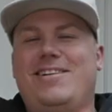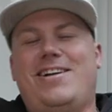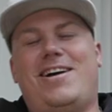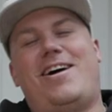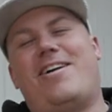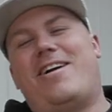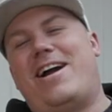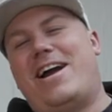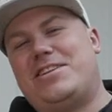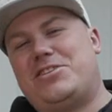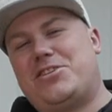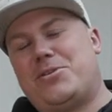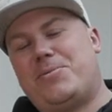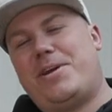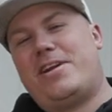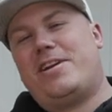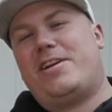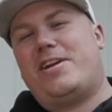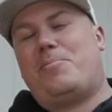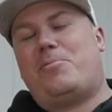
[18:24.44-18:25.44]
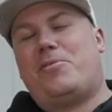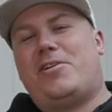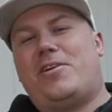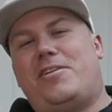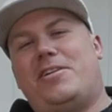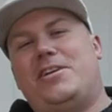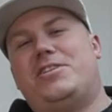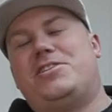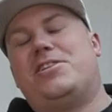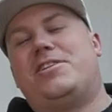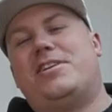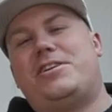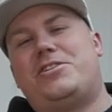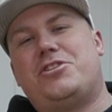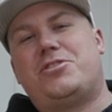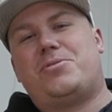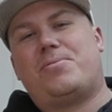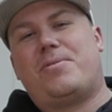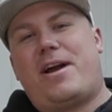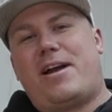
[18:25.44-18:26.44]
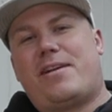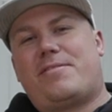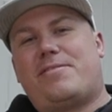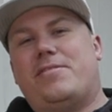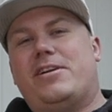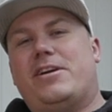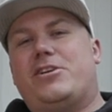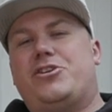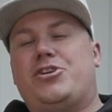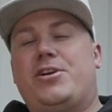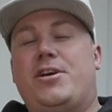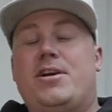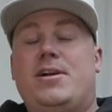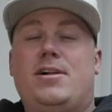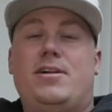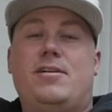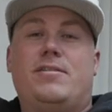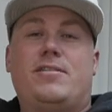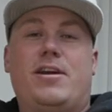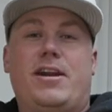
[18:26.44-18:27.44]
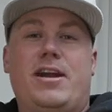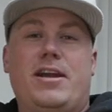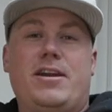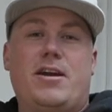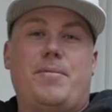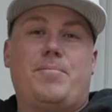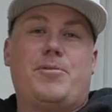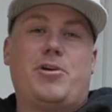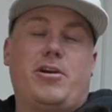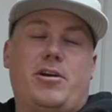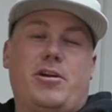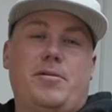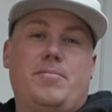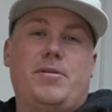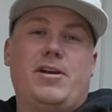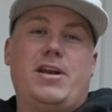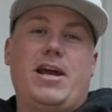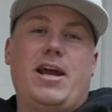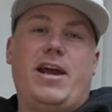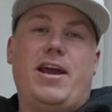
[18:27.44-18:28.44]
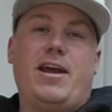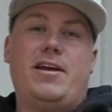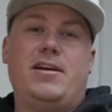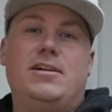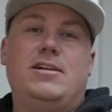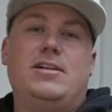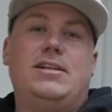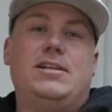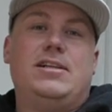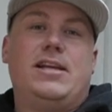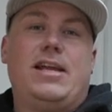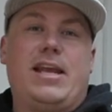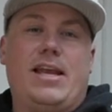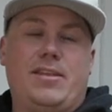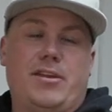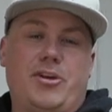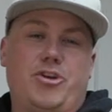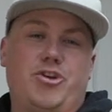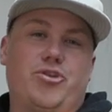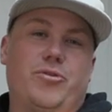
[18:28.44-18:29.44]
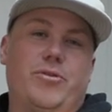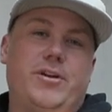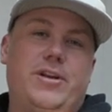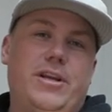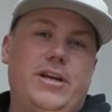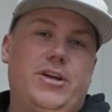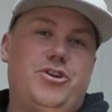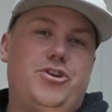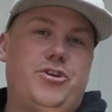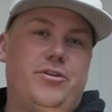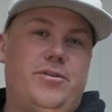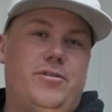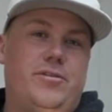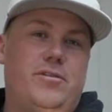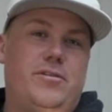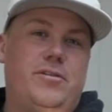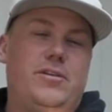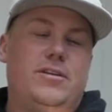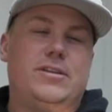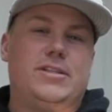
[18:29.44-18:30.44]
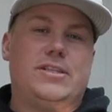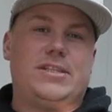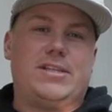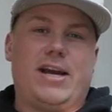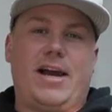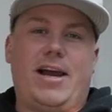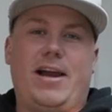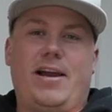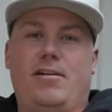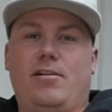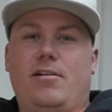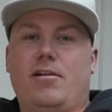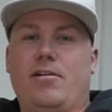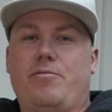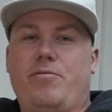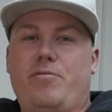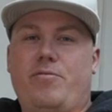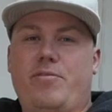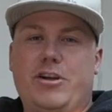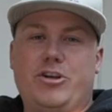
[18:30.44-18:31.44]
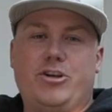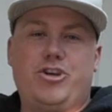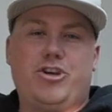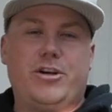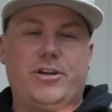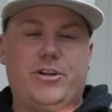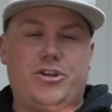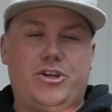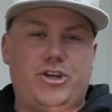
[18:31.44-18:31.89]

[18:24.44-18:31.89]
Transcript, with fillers: Alright, so we ended up with all these delicious rockfish. Gonna end up cooking them today in the traditional style of fish and